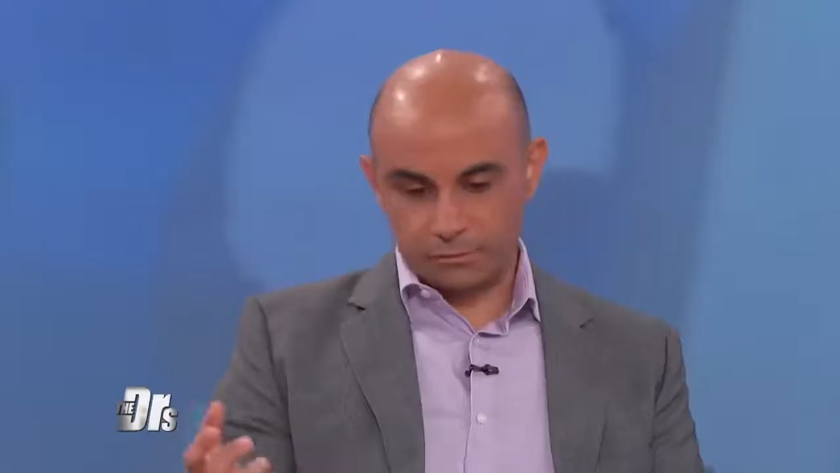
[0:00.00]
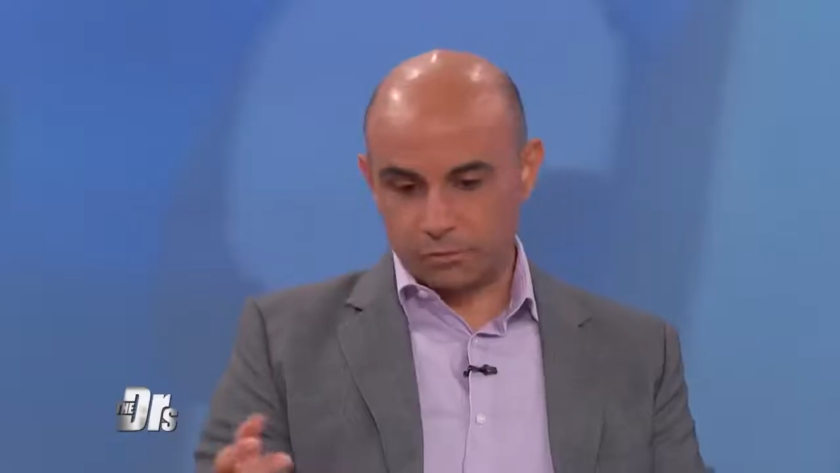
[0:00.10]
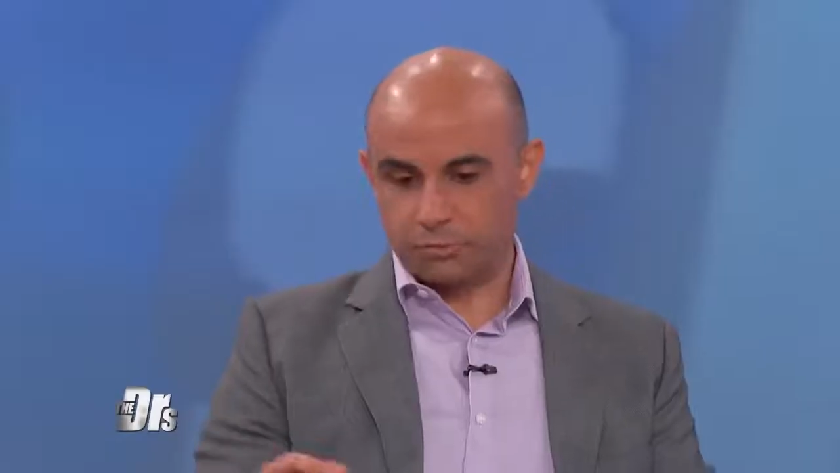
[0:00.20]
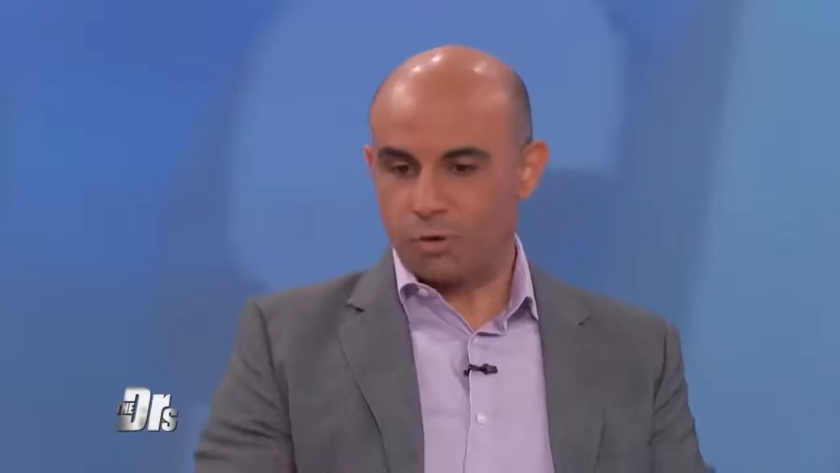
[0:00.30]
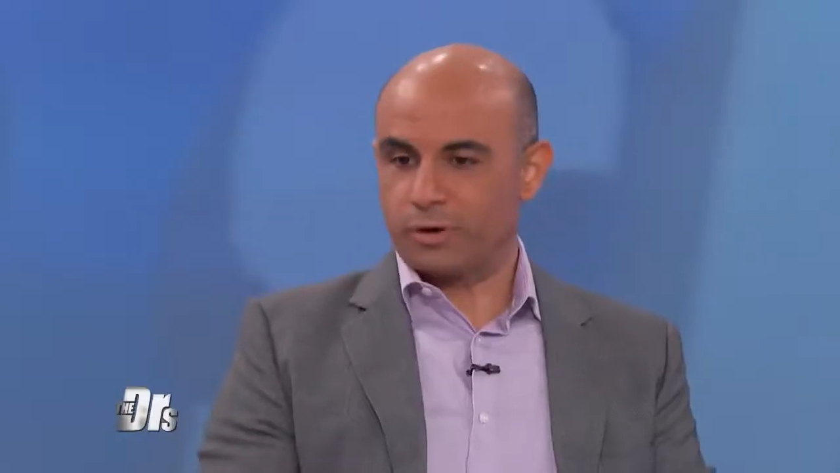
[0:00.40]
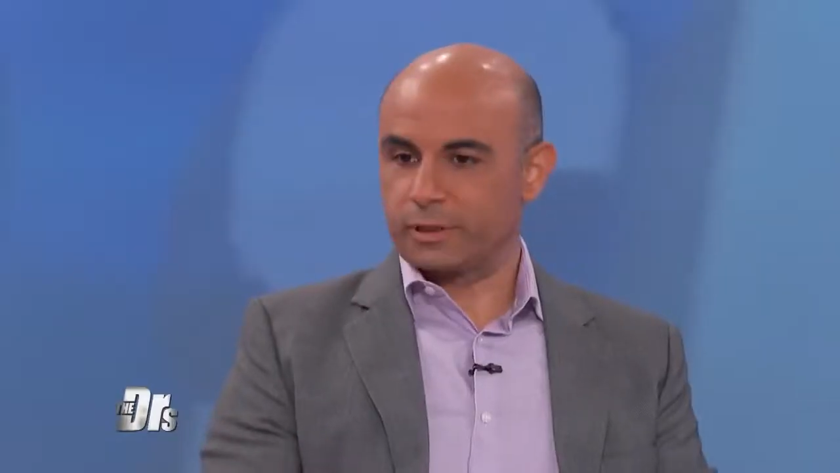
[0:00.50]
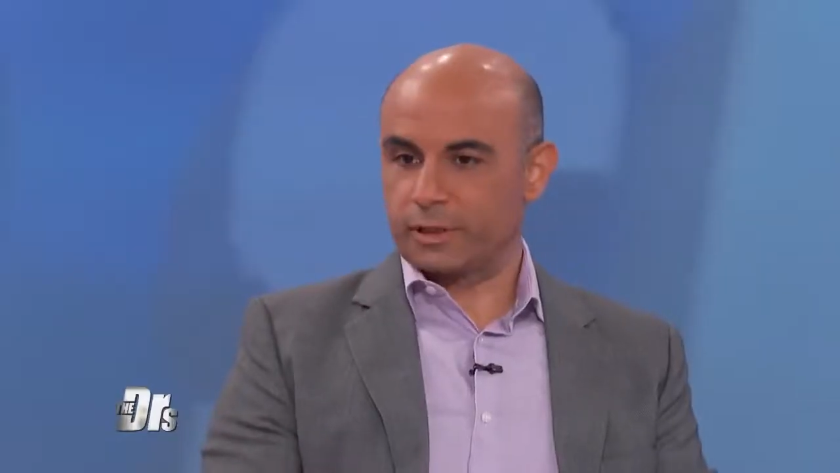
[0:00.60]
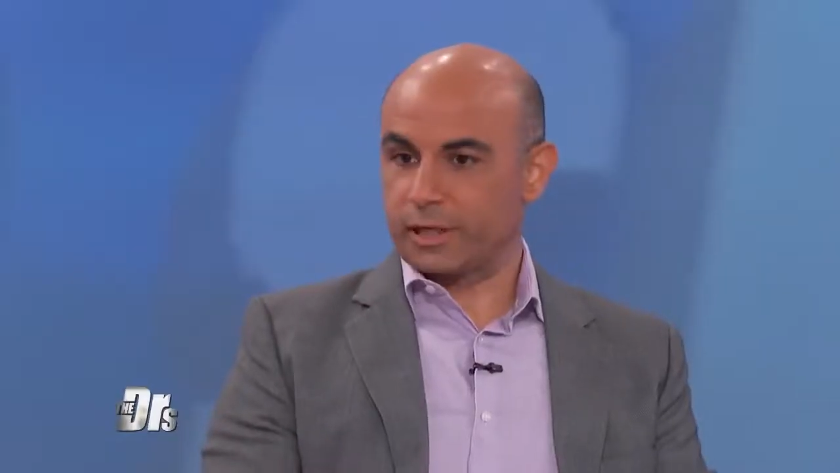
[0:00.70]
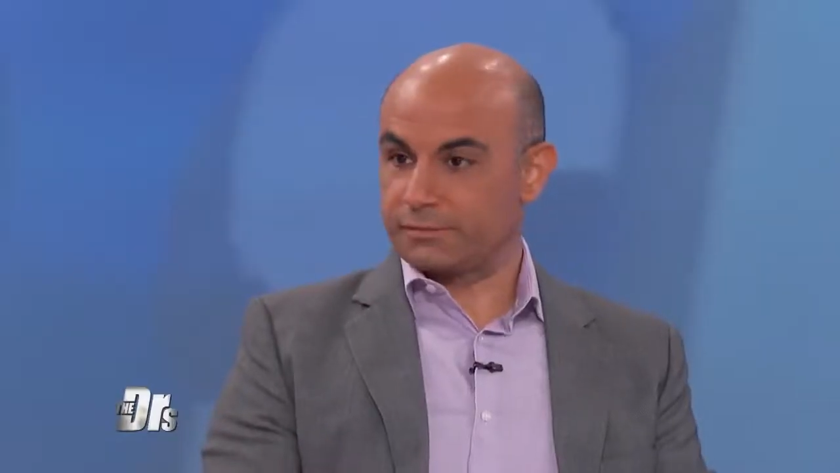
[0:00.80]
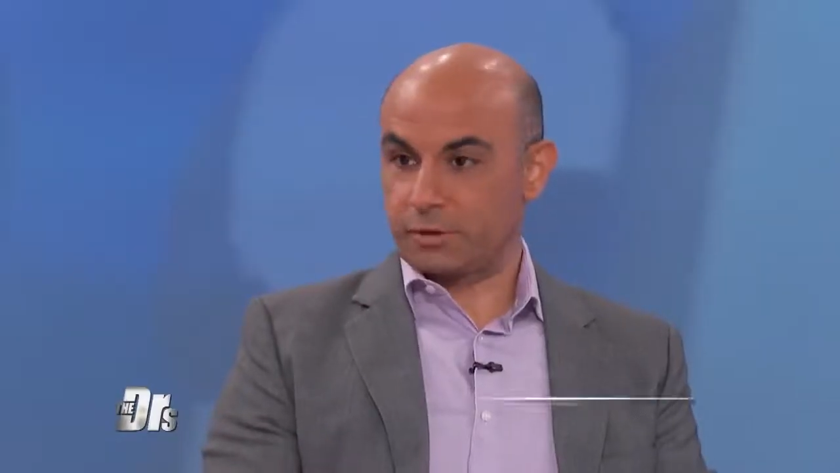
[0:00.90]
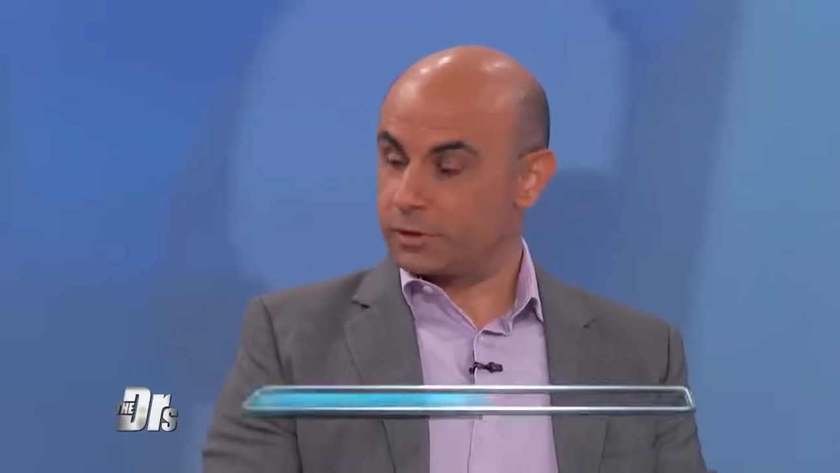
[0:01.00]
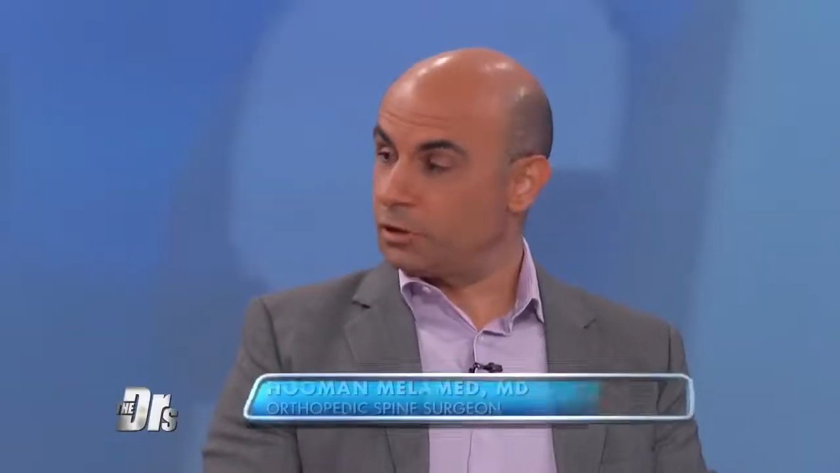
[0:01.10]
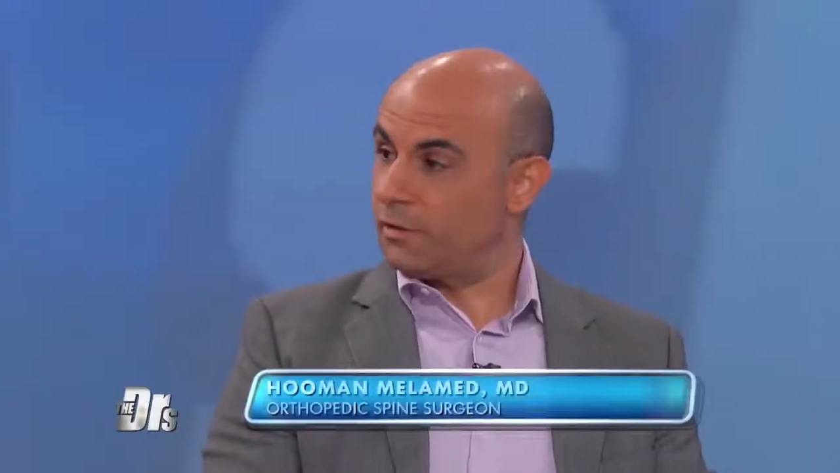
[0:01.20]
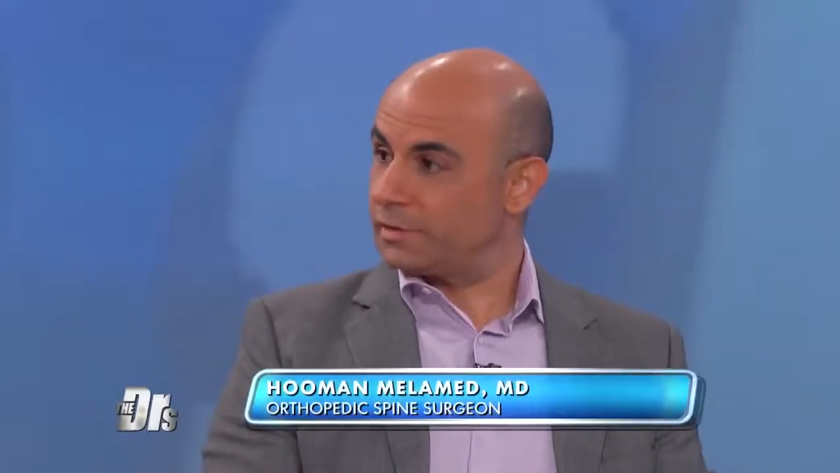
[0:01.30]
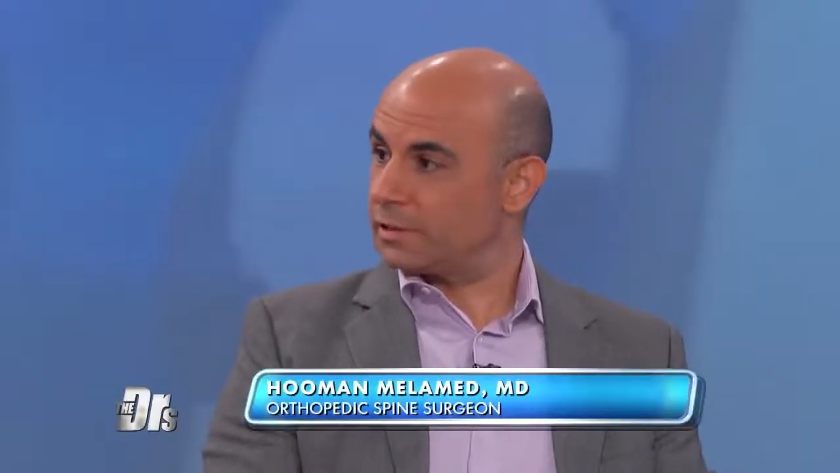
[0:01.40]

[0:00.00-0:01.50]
good point, and that's very tough.